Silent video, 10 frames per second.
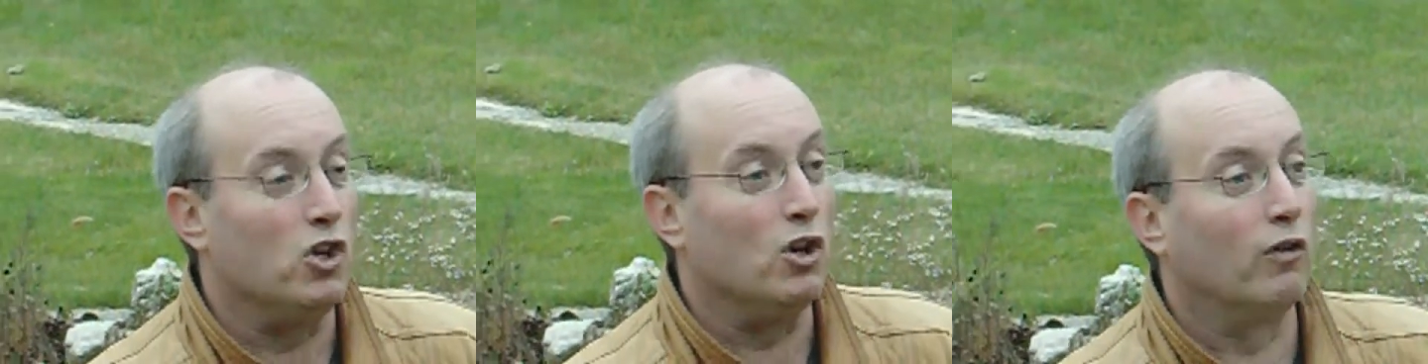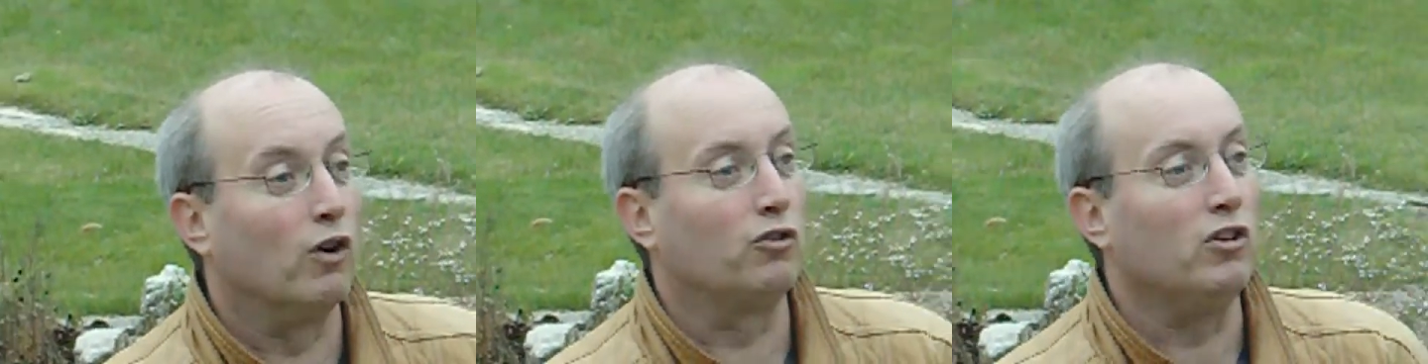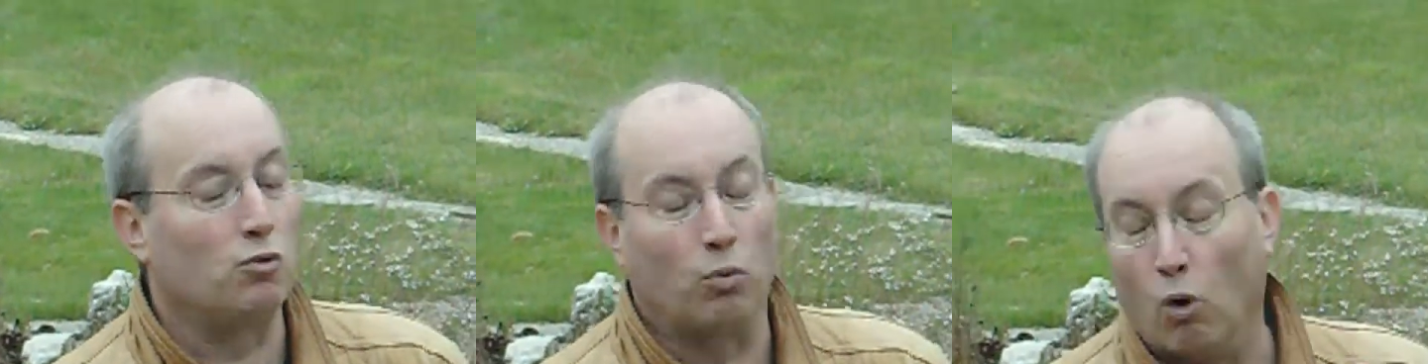the
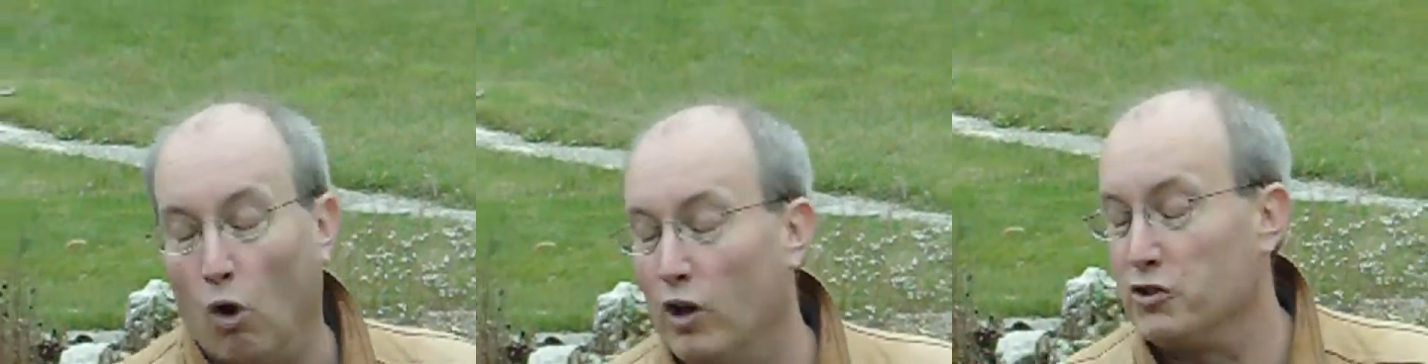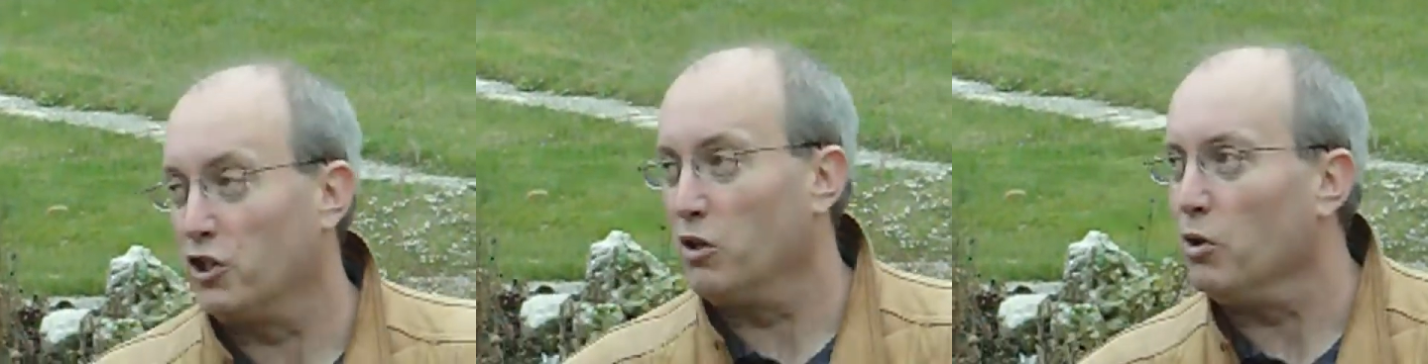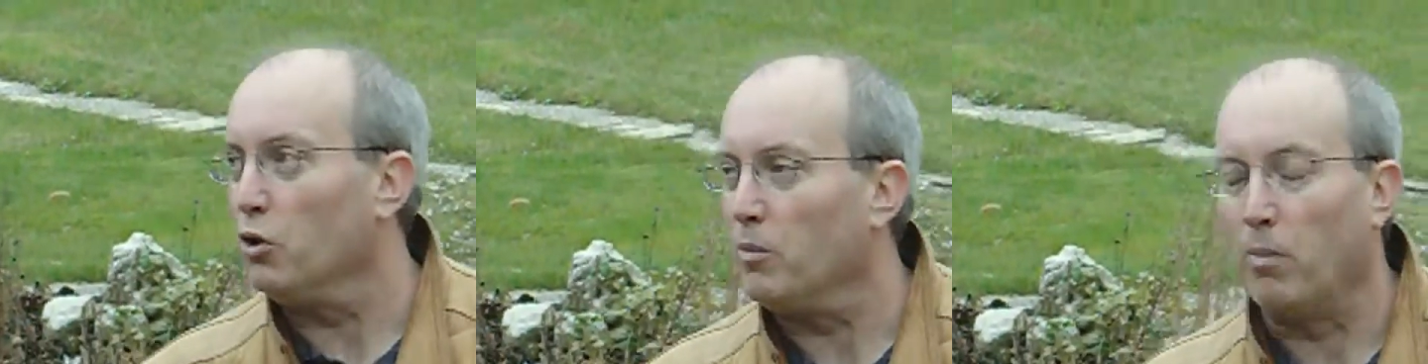university's role as a
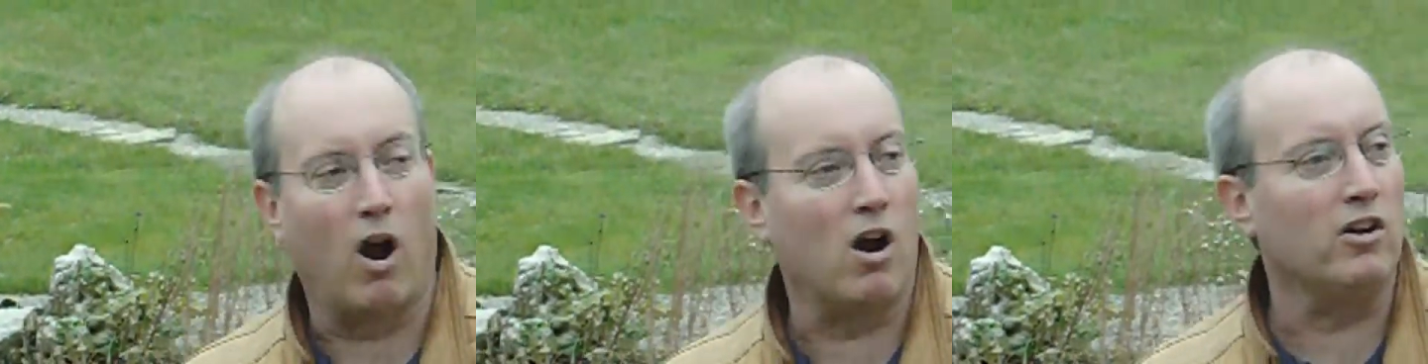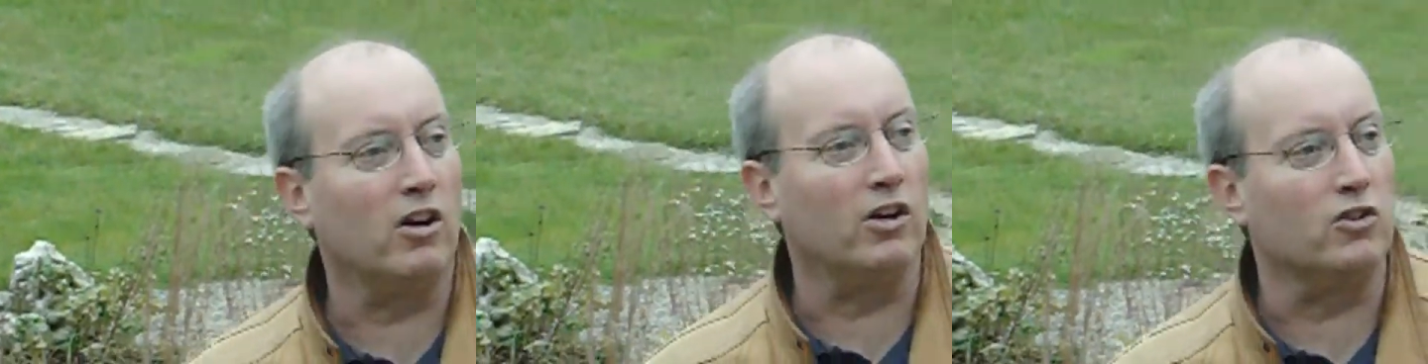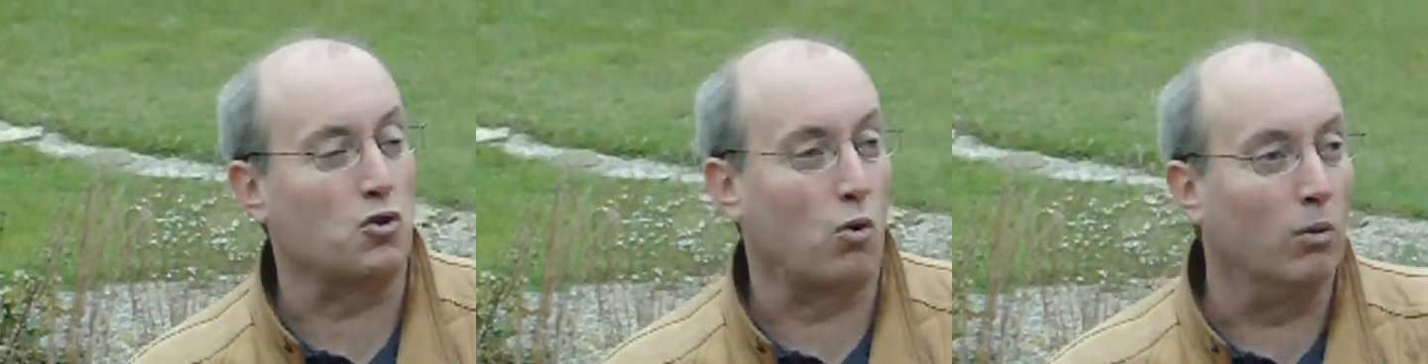community partner
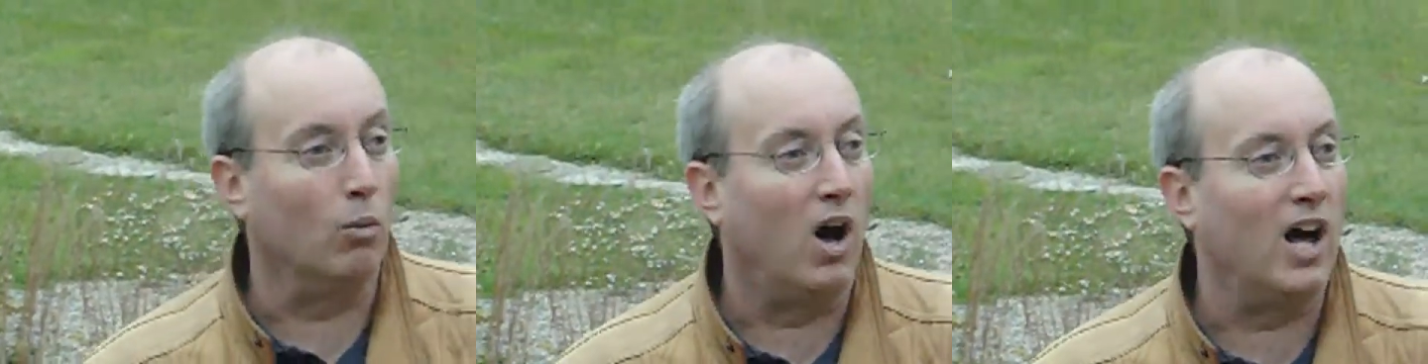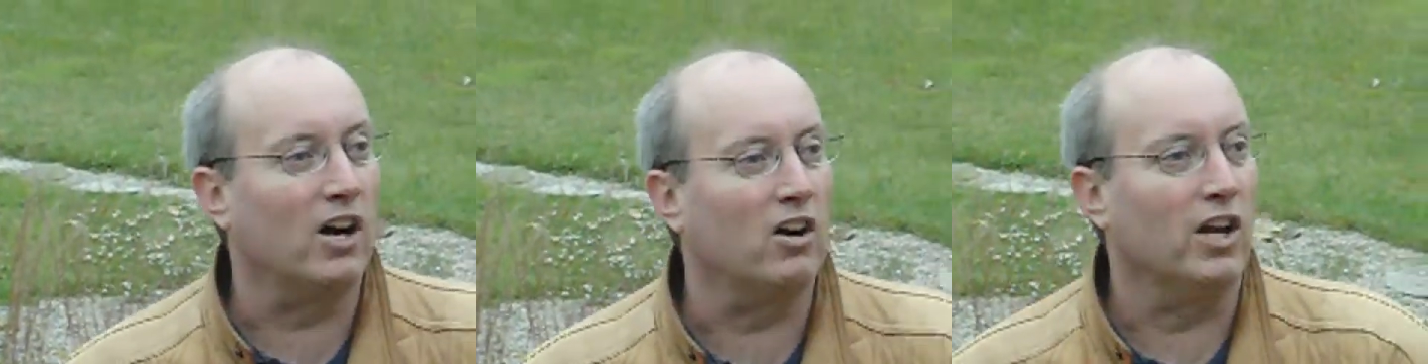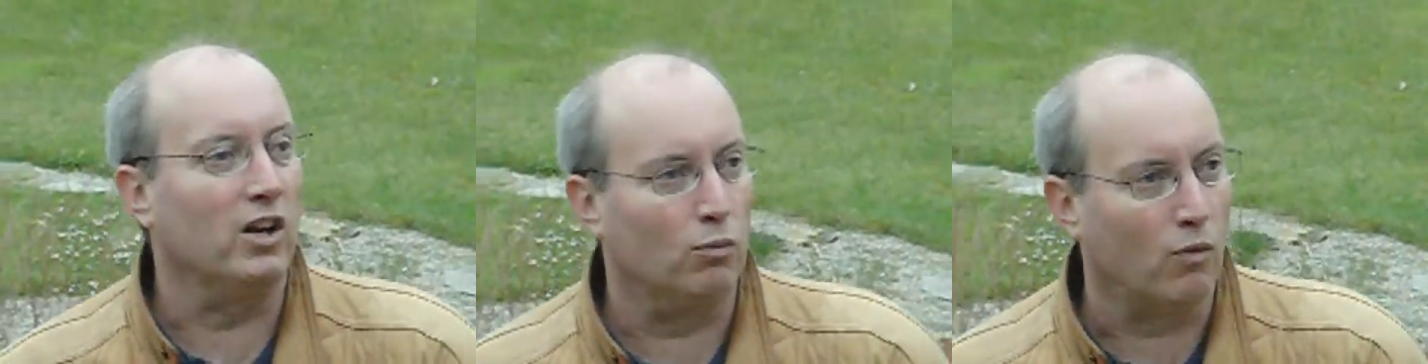in stormwater
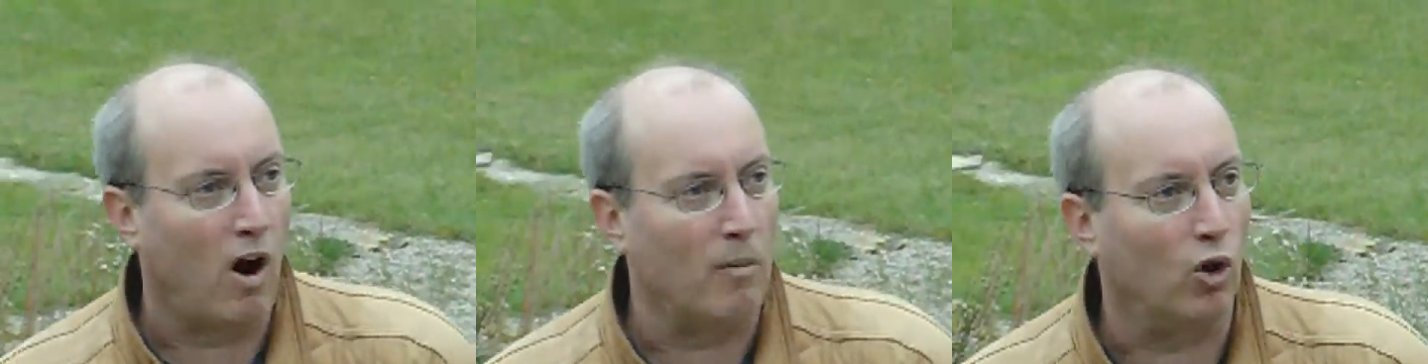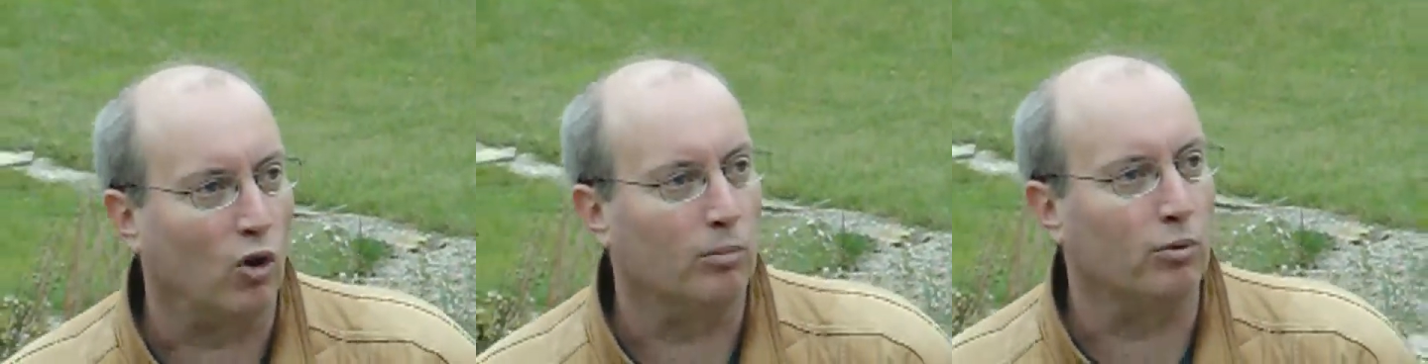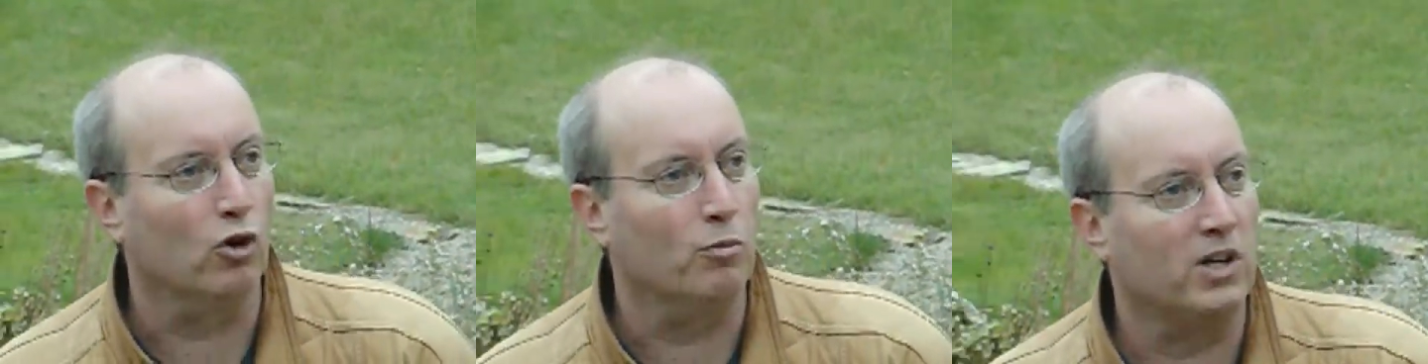and environmental
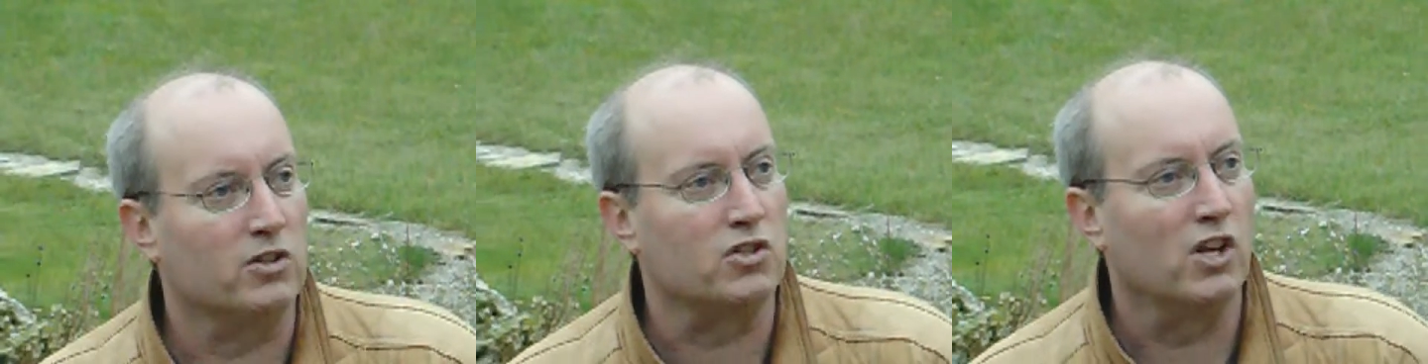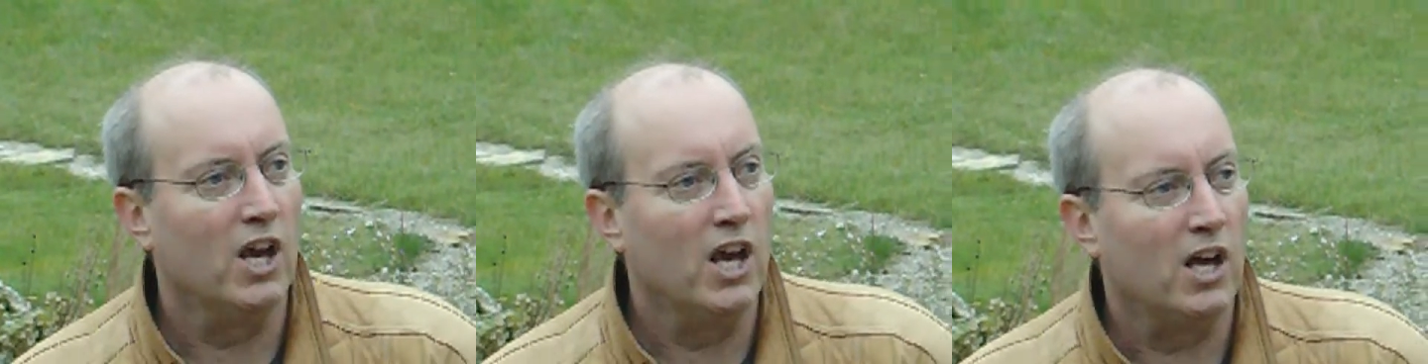improvements.